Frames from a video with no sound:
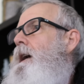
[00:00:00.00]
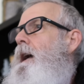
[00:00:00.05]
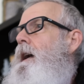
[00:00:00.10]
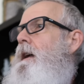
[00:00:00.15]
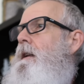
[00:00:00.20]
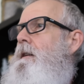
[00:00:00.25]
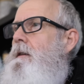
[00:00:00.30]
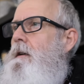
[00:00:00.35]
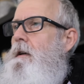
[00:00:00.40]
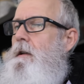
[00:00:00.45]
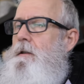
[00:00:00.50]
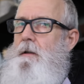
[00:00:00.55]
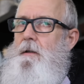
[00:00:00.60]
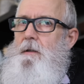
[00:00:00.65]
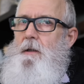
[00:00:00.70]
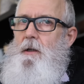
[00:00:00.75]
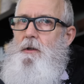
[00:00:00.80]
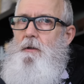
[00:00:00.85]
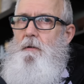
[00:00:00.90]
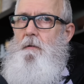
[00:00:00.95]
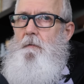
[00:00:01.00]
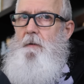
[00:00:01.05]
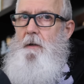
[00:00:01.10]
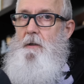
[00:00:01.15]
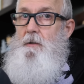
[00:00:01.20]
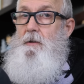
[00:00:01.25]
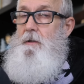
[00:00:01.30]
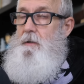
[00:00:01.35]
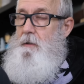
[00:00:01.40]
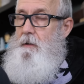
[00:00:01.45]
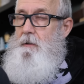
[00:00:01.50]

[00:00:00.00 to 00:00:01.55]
and its additional features.